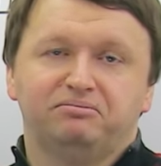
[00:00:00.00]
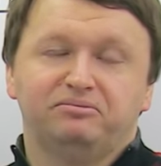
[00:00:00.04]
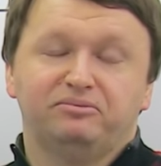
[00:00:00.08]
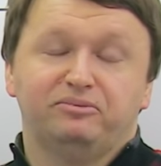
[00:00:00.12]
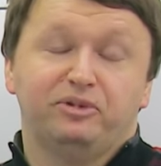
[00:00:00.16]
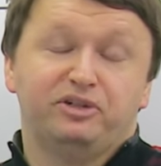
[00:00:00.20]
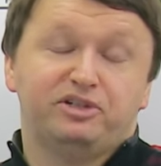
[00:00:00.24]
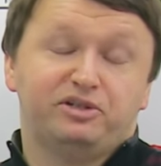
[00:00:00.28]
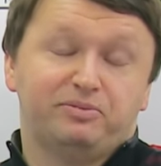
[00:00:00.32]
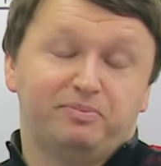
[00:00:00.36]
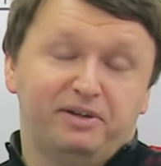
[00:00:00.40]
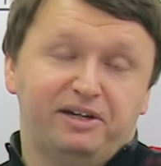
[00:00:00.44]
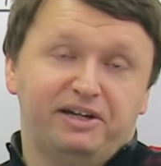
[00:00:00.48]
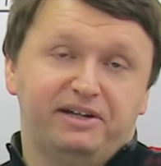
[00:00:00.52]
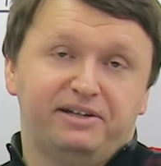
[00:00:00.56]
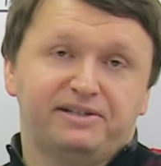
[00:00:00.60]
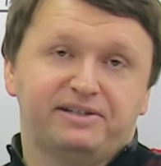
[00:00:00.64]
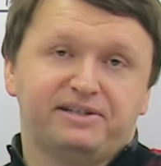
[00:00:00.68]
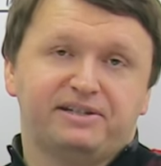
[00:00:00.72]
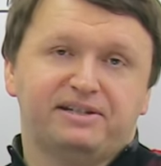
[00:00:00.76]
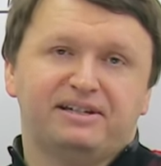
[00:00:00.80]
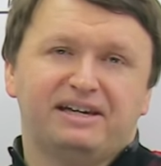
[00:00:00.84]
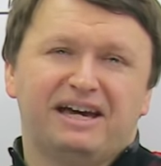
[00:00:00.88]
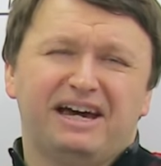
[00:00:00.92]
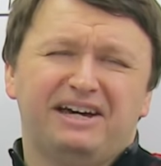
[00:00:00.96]
which
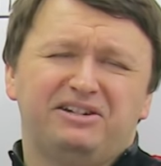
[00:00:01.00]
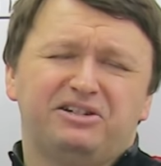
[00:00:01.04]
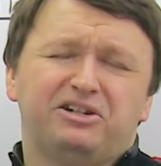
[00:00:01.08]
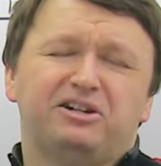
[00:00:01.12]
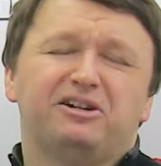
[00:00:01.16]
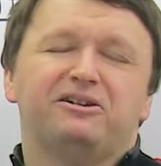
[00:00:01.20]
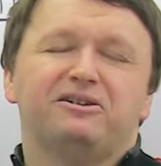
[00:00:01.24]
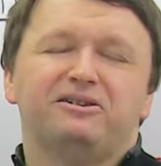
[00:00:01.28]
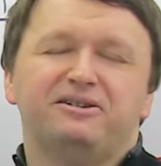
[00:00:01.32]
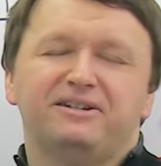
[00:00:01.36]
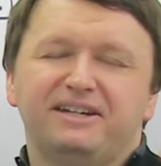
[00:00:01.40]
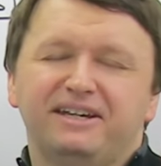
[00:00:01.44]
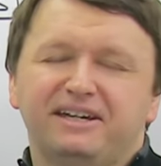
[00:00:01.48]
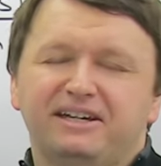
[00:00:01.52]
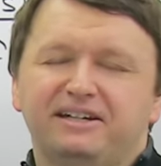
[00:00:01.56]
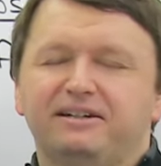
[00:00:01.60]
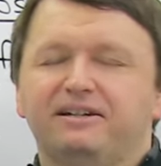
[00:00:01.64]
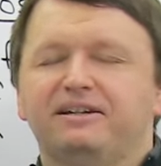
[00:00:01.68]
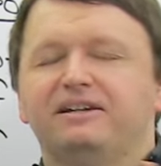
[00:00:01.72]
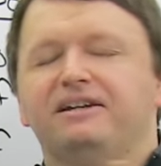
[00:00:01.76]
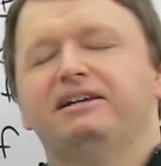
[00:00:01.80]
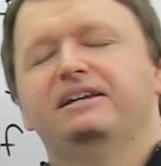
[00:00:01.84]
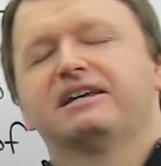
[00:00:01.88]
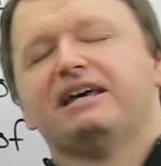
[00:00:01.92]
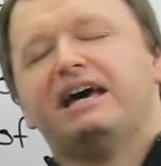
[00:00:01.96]
means I turned
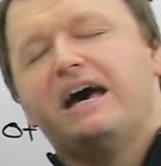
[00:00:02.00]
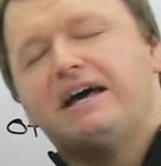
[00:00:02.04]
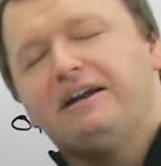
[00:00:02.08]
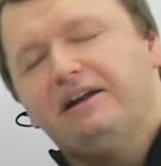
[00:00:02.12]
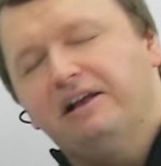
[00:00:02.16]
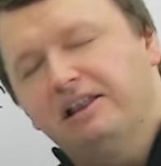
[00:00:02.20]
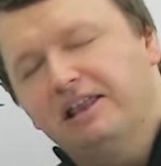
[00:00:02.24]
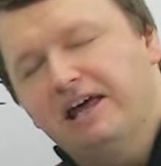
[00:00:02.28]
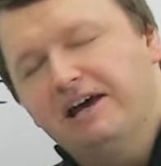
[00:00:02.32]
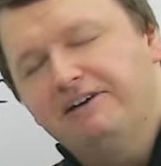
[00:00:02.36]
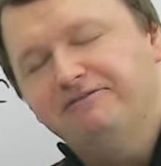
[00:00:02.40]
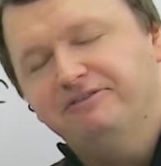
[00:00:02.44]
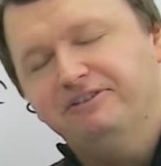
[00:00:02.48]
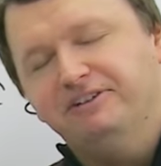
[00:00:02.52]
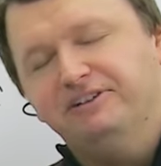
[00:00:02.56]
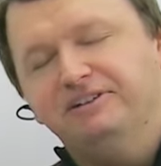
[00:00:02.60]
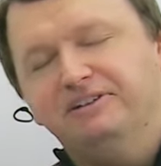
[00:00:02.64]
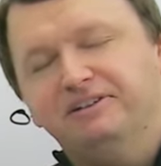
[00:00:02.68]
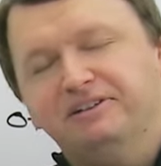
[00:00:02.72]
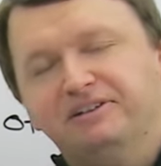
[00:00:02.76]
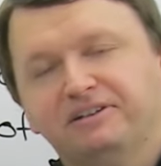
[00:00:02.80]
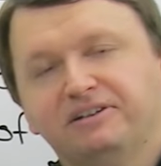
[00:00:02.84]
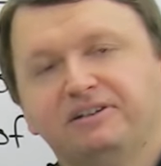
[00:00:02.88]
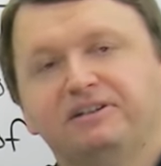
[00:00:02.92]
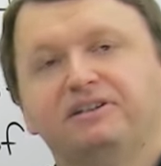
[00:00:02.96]
in at 11.
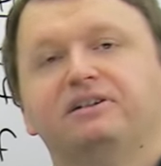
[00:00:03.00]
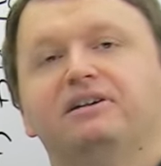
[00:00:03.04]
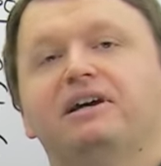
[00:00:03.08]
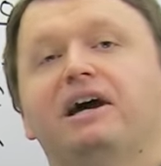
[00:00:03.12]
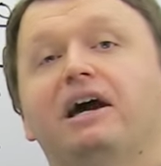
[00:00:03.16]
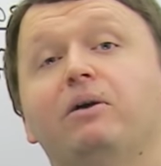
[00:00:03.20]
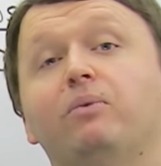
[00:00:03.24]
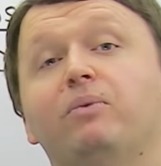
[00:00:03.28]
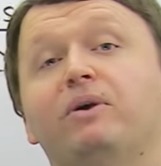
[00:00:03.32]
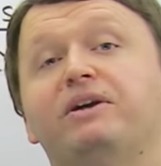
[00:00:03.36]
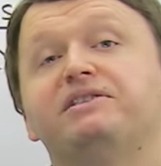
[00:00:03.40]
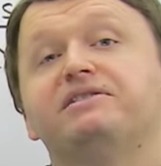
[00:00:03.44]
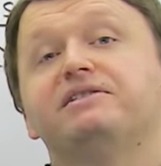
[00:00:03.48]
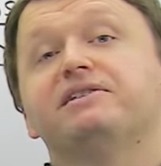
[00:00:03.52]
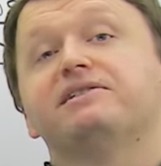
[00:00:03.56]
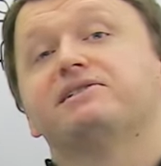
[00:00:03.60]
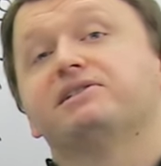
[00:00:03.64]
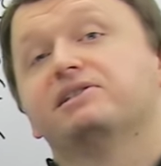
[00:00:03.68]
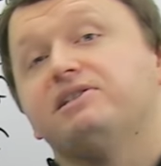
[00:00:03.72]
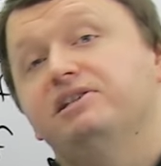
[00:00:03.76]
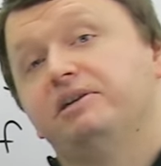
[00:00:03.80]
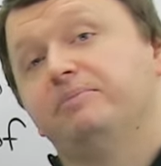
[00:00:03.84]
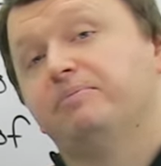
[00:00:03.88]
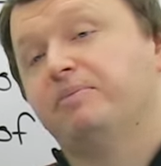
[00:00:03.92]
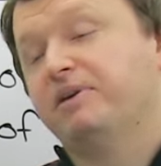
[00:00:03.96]
I went to
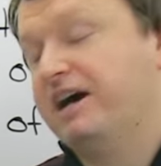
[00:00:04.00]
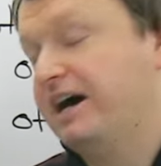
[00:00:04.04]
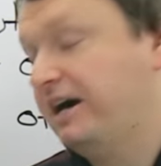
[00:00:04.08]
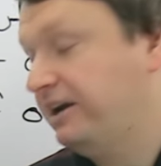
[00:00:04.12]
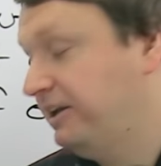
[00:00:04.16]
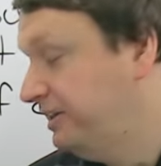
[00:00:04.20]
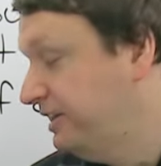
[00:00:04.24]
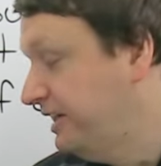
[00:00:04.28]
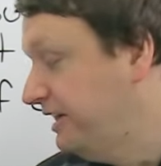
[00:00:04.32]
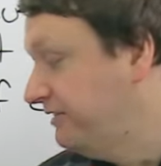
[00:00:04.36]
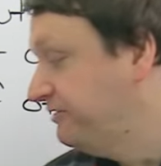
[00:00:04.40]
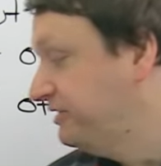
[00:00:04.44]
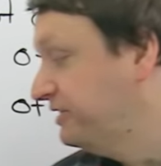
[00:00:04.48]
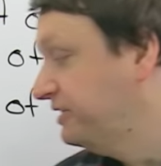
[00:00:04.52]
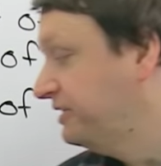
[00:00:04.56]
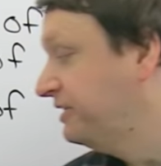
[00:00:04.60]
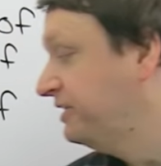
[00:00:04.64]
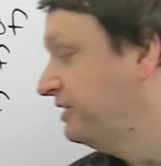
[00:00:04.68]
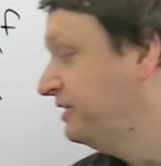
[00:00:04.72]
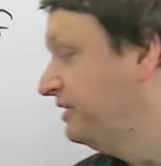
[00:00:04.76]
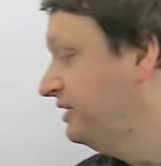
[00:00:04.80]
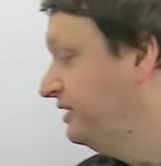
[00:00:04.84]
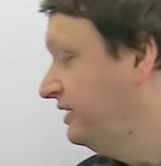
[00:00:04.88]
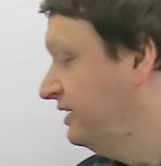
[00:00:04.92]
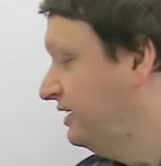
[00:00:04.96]
sleep at 11.
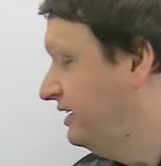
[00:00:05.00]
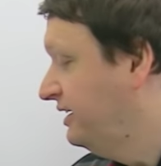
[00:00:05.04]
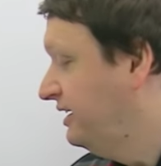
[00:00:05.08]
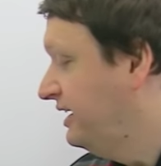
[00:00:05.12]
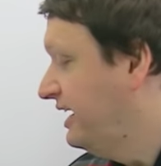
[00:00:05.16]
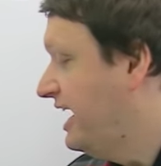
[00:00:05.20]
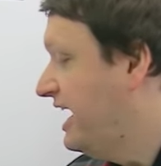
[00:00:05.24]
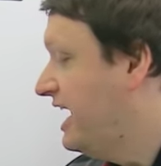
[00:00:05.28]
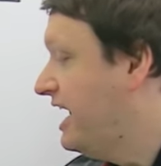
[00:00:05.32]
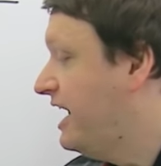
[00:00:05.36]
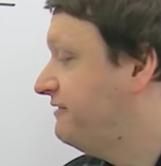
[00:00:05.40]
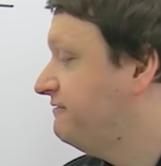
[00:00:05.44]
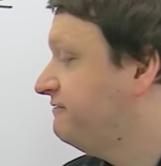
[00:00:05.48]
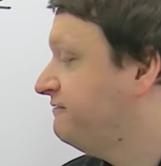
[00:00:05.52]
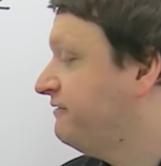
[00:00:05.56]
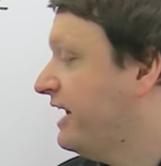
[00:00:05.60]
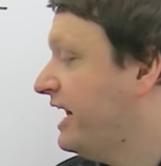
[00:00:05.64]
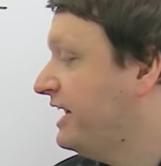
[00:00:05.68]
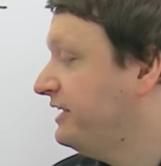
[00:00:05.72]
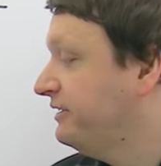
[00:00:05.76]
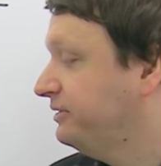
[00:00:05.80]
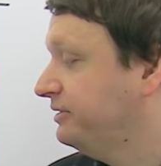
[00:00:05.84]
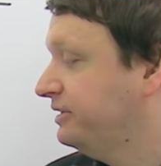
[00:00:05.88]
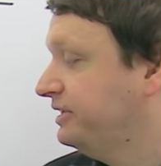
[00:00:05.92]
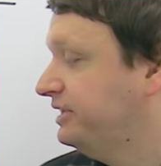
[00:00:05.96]
And
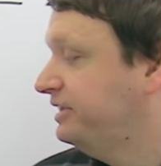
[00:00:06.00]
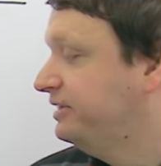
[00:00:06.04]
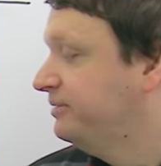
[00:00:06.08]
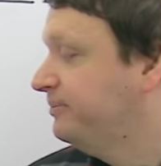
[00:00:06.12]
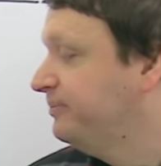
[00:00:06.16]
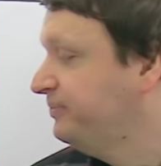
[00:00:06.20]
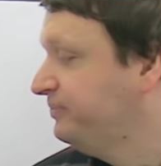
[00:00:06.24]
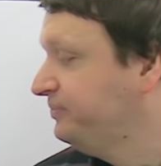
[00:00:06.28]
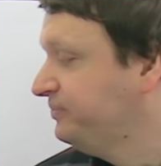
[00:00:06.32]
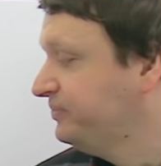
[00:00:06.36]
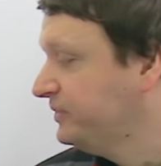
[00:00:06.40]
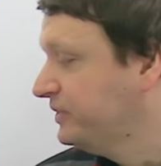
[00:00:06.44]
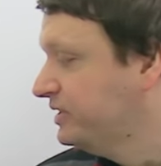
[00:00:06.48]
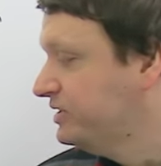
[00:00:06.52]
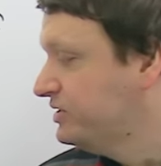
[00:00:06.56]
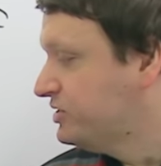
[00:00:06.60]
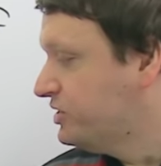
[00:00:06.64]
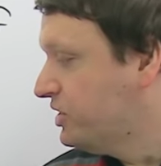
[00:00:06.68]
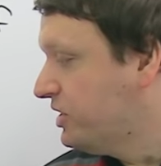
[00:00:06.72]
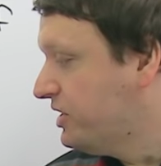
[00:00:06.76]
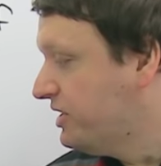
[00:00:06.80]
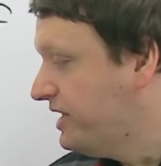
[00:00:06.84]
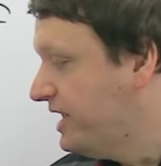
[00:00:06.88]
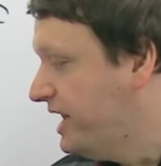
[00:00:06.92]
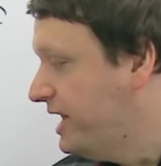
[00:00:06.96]
finally,
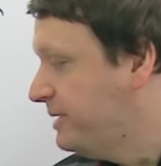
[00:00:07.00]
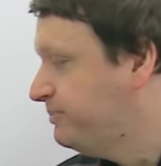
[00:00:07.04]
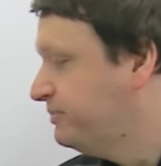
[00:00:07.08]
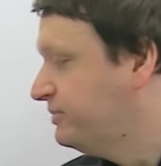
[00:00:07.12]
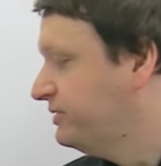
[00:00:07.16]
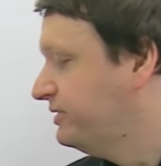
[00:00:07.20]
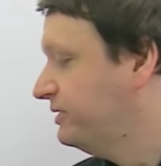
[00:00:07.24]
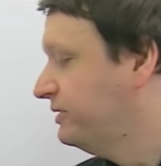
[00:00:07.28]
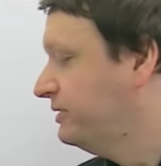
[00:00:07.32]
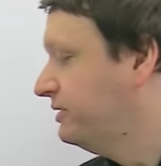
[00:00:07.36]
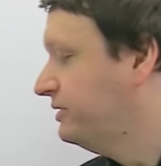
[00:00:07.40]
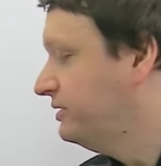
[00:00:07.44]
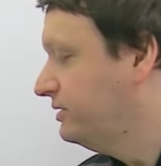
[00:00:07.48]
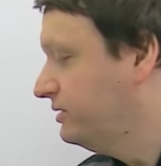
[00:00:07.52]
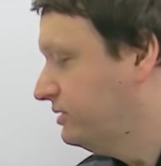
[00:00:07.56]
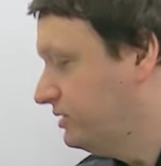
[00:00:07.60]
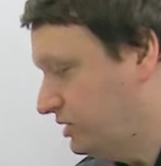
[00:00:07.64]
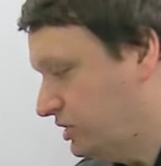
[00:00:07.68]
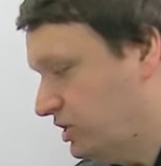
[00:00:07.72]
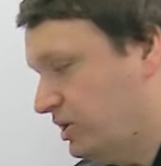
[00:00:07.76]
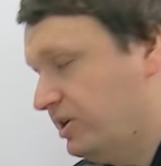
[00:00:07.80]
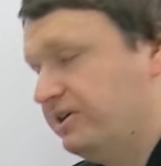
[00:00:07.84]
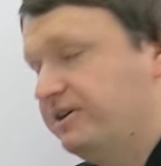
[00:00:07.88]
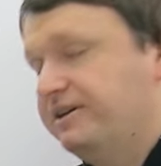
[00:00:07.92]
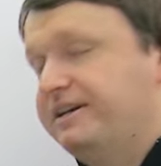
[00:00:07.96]
turn up,
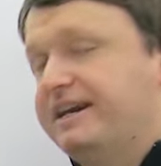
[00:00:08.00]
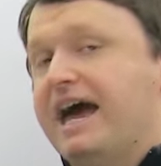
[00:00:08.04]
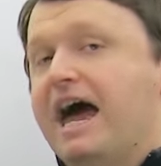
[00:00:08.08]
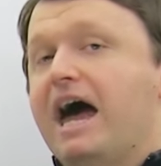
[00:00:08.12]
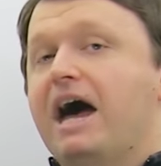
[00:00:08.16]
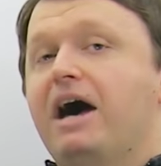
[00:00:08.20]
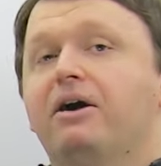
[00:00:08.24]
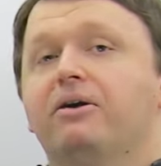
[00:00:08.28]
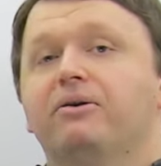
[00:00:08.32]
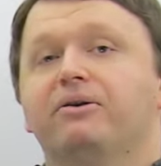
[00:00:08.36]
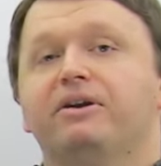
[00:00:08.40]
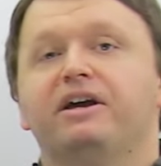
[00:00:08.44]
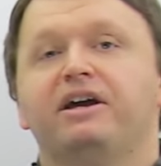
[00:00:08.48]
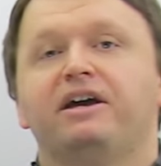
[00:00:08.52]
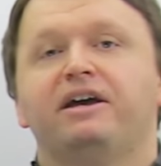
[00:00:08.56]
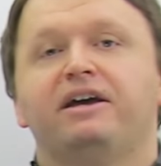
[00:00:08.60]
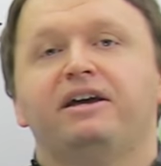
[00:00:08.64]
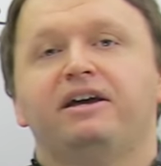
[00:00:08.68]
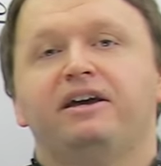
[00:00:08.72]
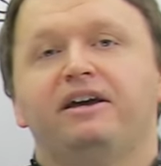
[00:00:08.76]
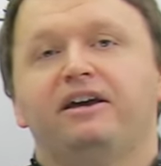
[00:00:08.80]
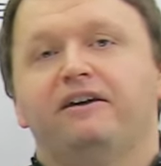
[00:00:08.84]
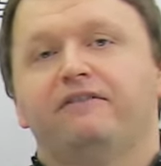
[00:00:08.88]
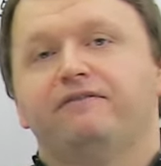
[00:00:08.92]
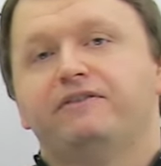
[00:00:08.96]
turn down.
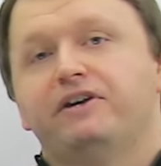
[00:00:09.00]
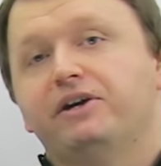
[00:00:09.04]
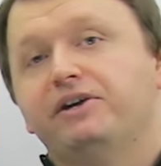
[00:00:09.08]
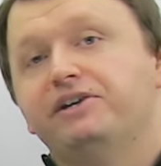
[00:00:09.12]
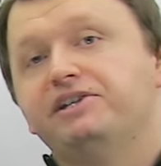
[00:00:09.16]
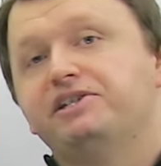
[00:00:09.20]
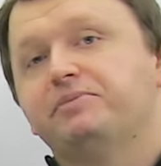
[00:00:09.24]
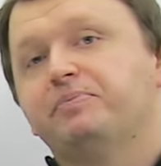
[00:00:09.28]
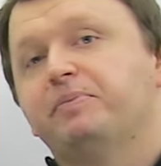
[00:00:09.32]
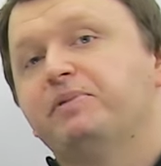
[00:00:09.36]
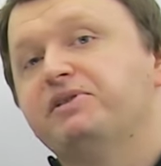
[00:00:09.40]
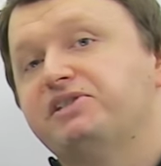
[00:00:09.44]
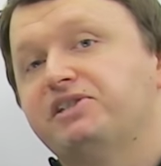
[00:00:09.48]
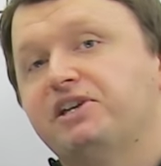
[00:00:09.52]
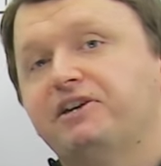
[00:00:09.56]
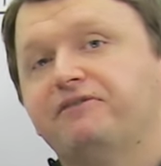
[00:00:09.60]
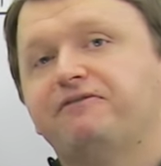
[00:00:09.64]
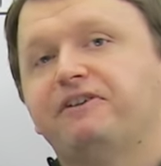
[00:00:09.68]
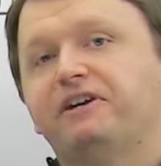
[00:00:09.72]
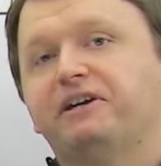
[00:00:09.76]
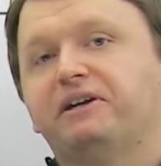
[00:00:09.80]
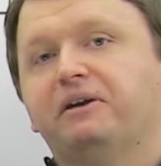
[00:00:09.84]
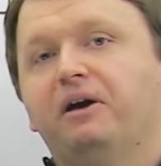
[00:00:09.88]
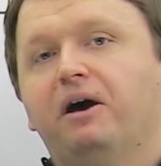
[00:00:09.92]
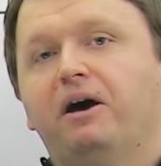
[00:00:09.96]
Very
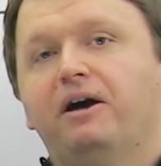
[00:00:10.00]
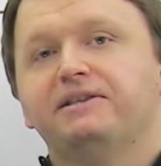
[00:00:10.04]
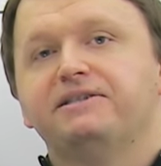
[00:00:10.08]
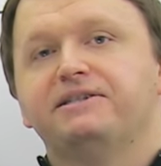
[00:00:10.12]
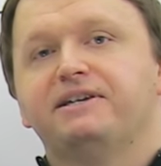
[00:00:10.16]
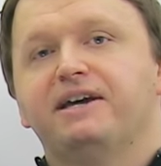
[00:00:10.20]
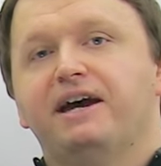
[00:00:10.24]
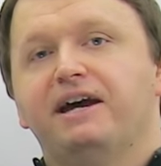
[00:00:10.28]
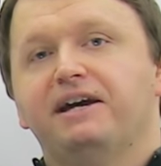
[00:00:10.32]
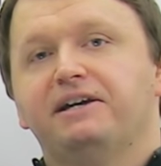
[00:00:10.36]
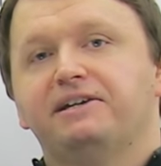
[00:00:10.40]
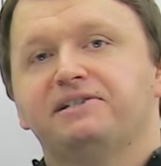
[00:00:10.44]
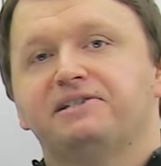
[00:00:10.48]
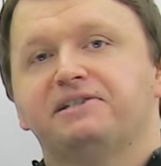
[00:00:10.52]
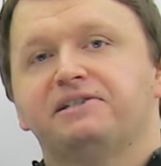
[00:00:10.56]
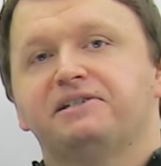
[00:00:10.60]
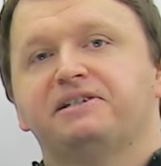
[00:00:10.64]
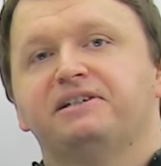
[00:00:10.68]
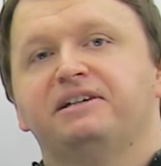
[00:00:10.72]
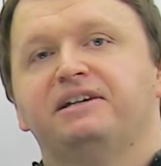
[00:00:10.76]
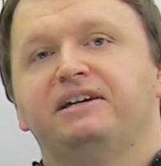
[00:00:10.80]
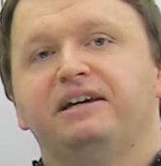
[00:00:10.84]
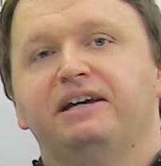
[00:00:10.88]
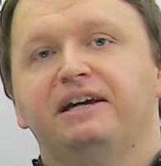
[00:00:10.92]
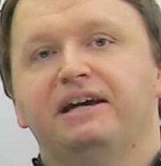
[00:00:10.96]
specific
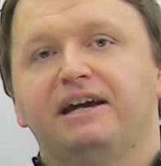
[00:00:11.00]
context.